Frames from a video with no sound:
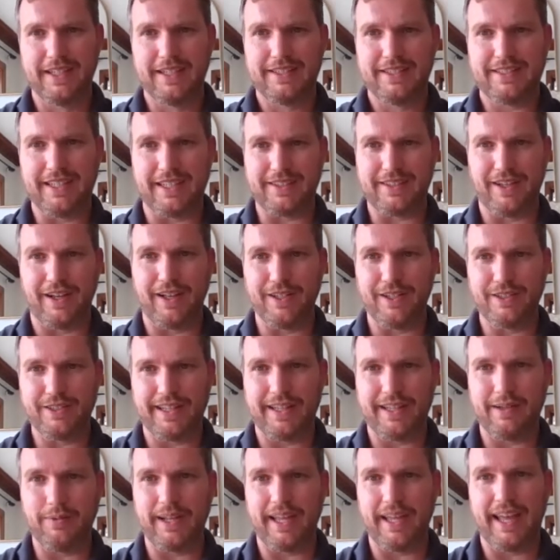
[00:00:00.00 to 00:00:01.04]
technology
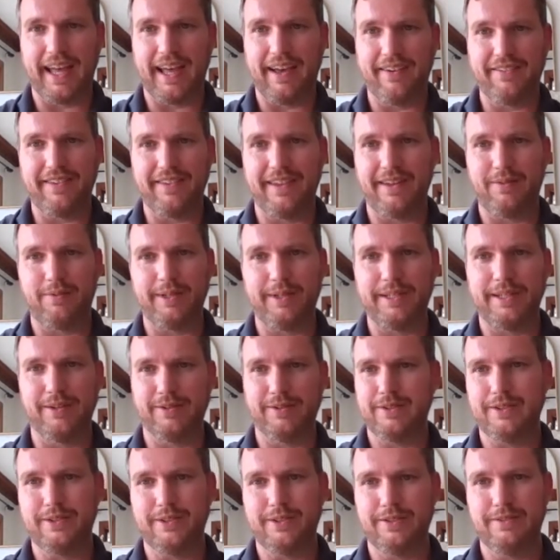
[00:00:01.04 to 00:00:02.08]
that we have that we
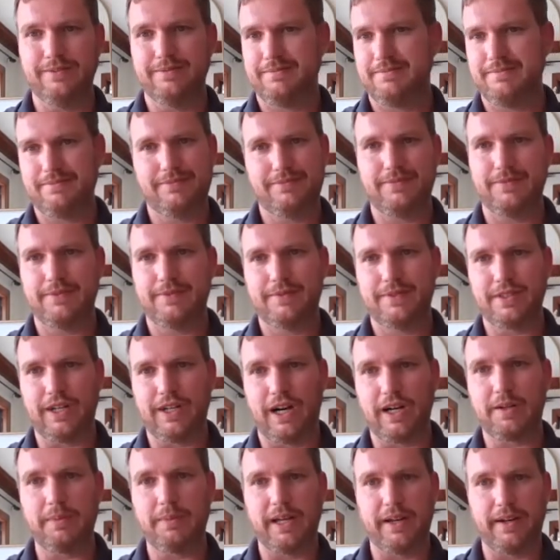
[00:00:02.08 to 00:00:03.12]
don't
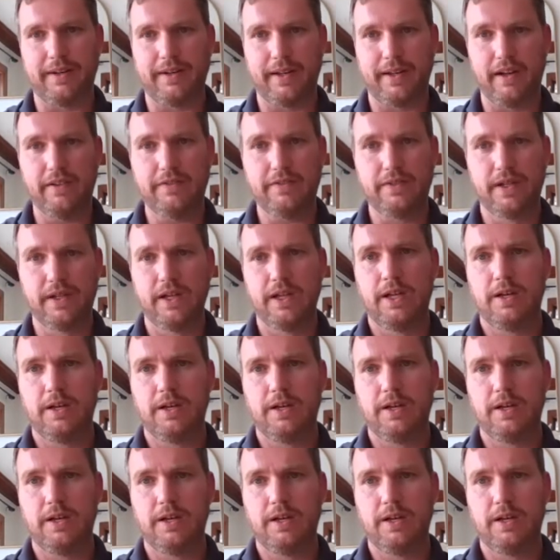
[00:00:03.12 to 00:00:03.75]
talk about enough,